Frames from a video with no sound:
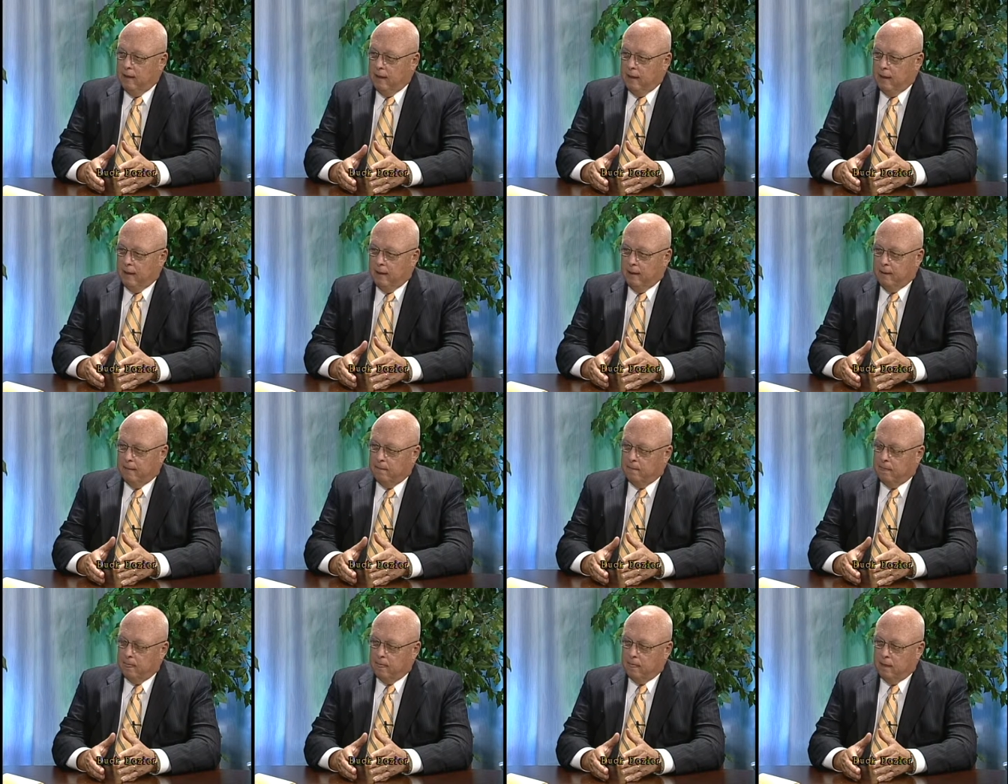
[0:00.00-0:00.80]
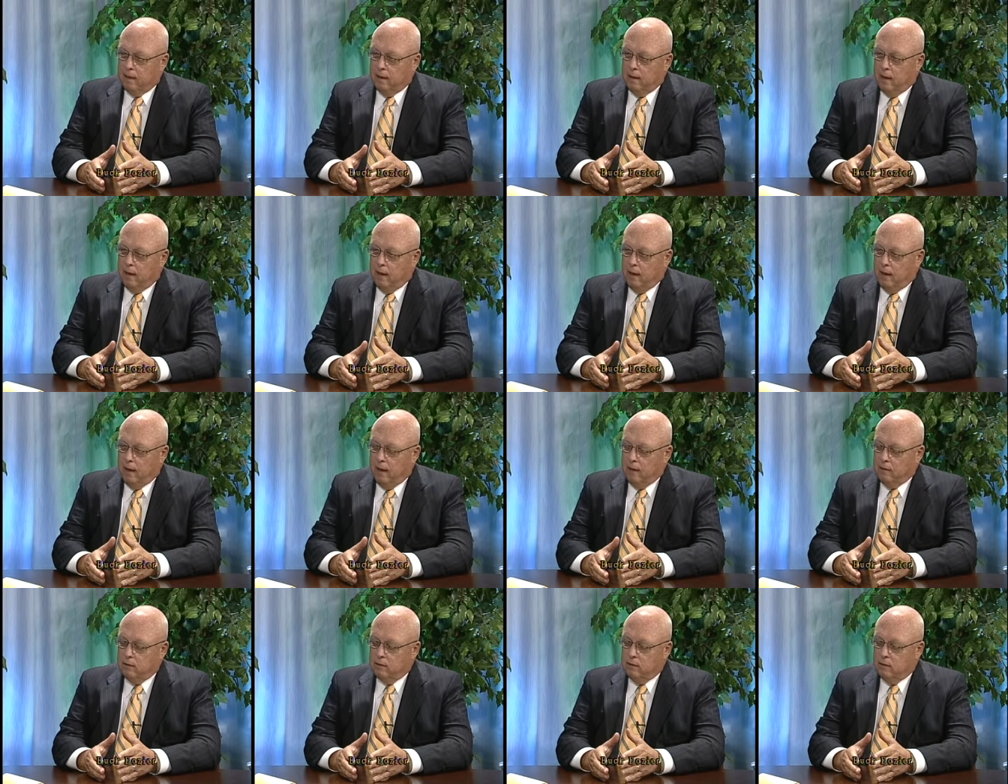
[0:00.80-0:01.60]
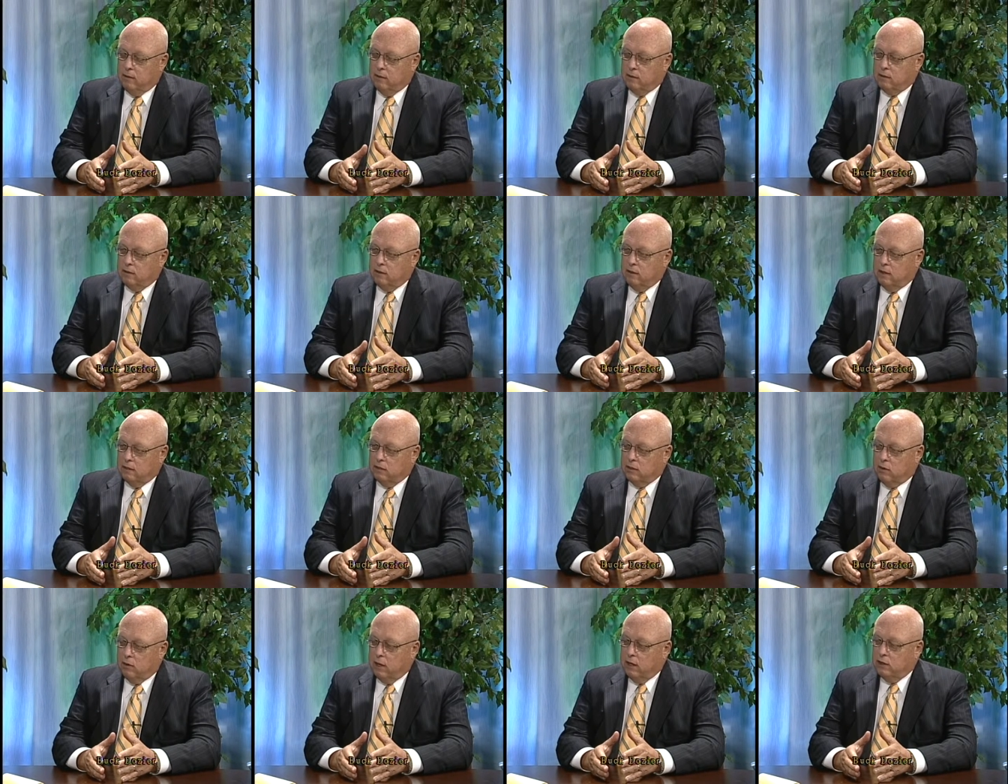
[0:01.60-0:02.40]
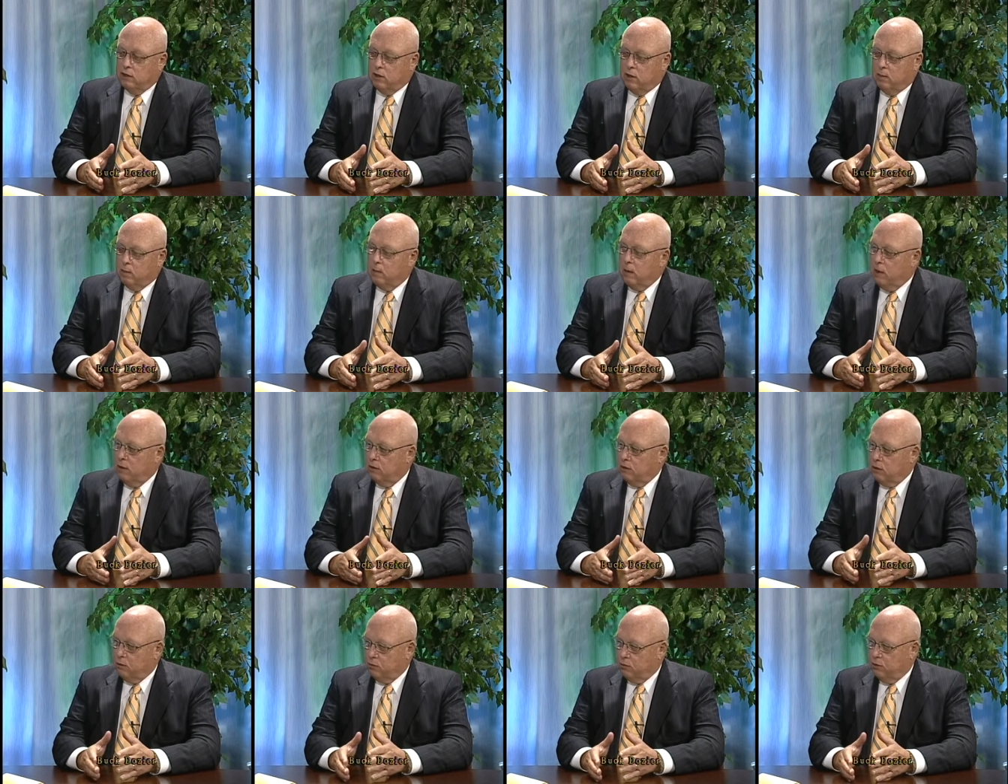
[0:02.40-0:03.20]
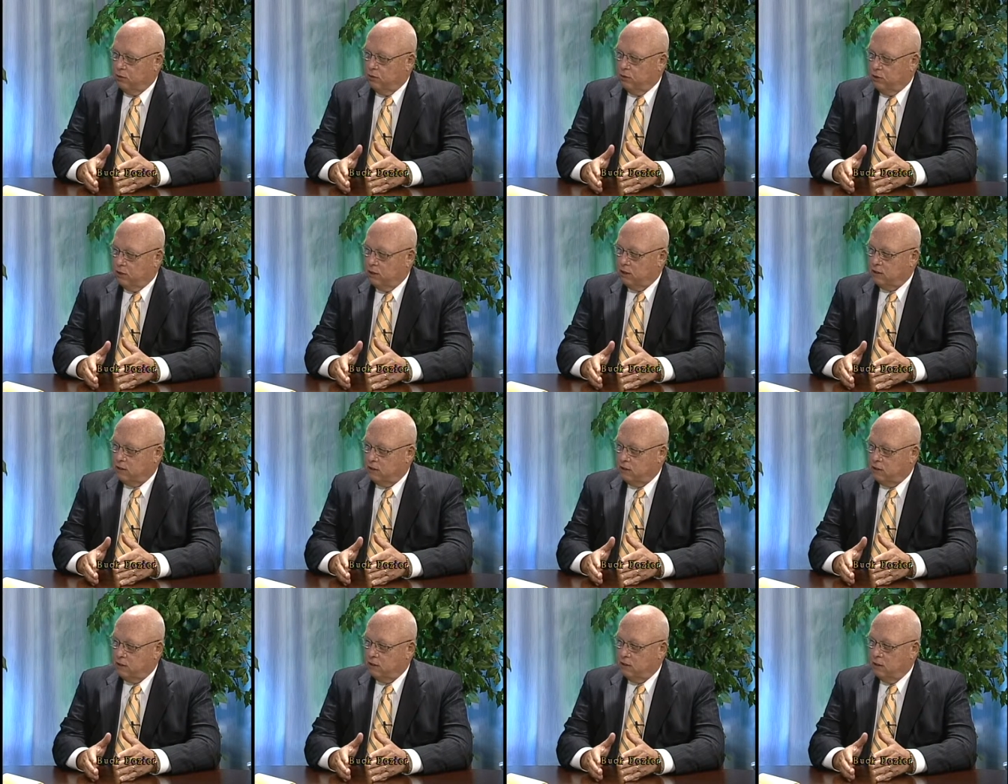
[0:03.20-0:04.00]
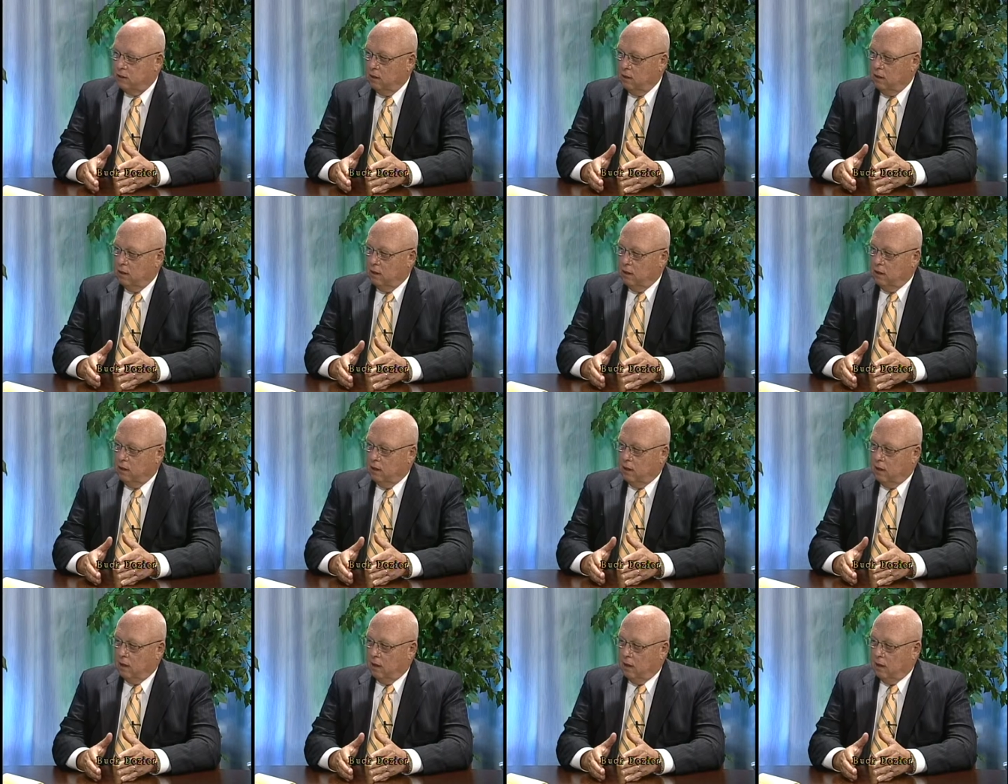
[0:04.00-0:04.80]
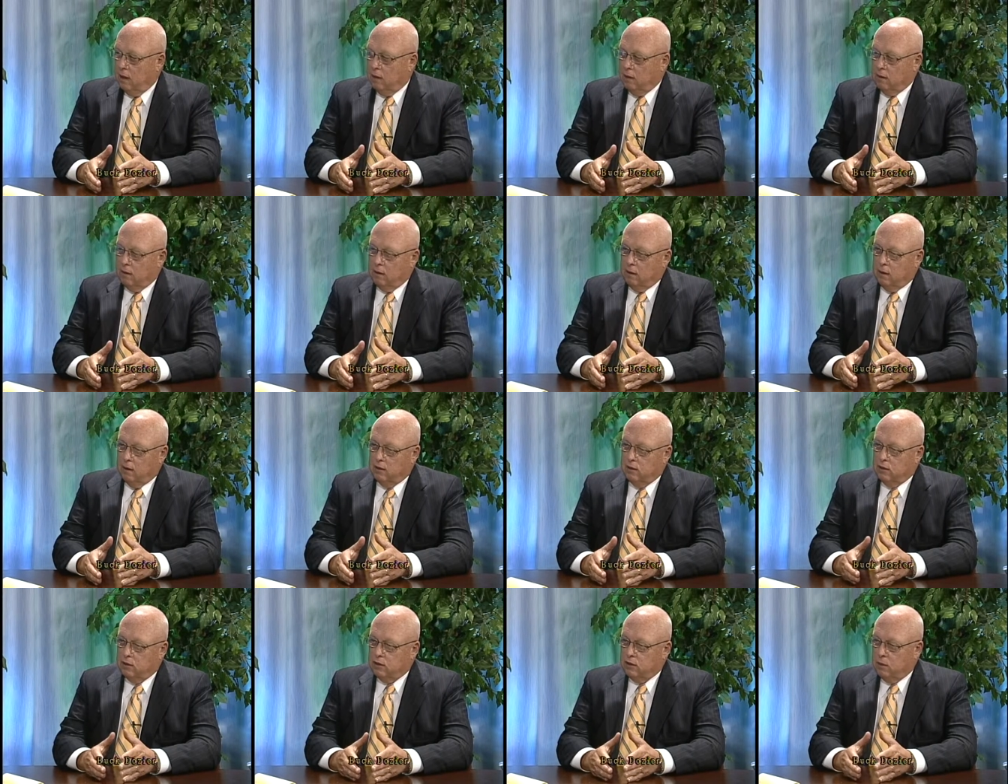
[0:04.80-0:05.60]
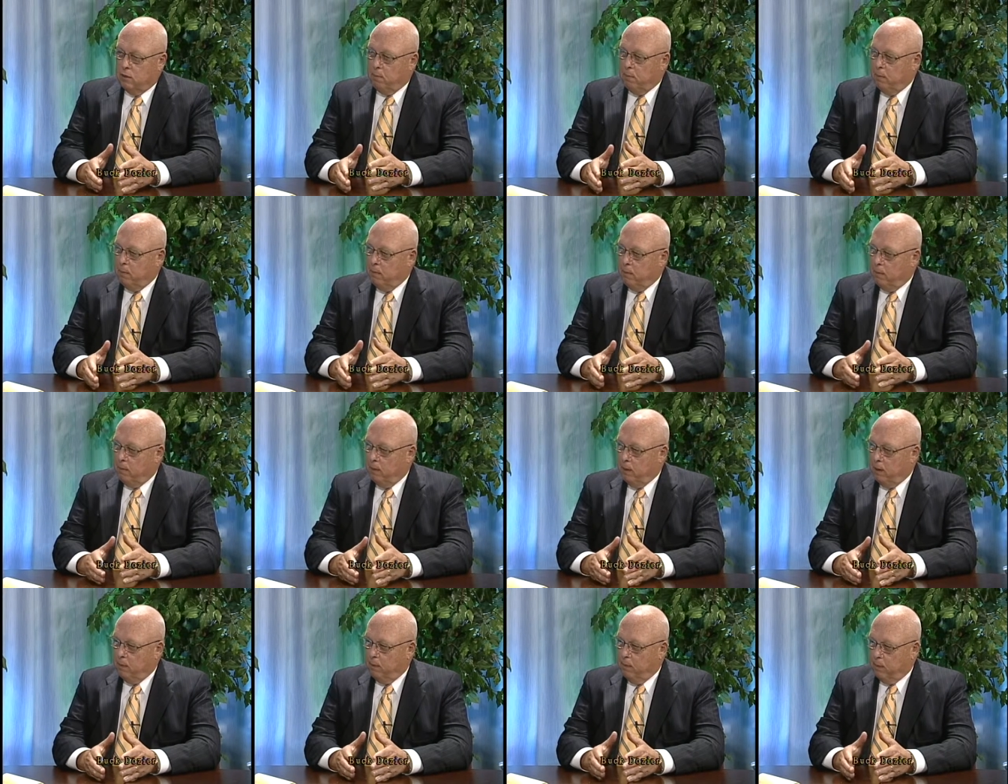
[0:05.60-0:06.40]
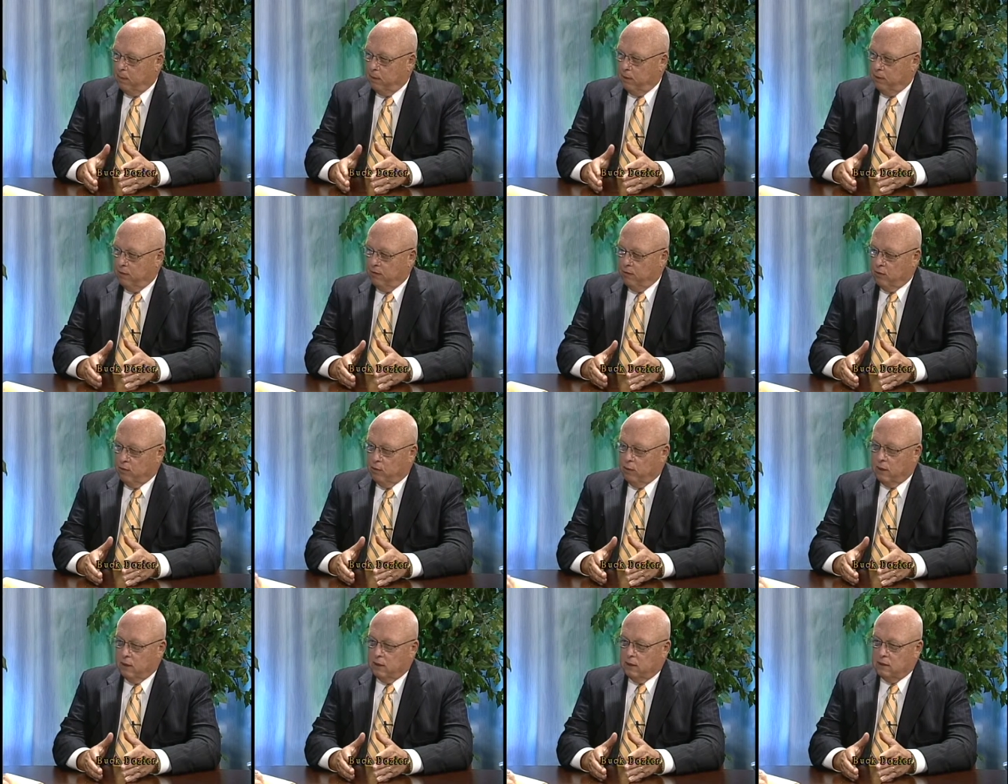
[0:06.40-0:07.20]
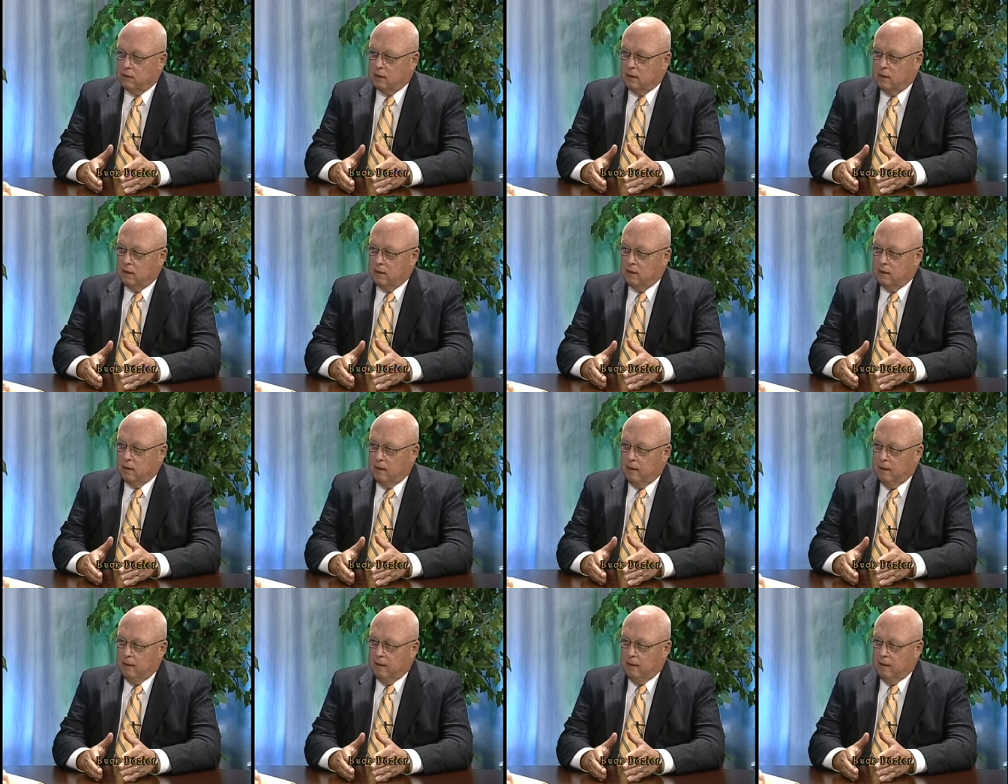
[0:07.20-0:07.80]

Uh, there's, there's a great term called social justice, and it's interpreted by many people different ways. And,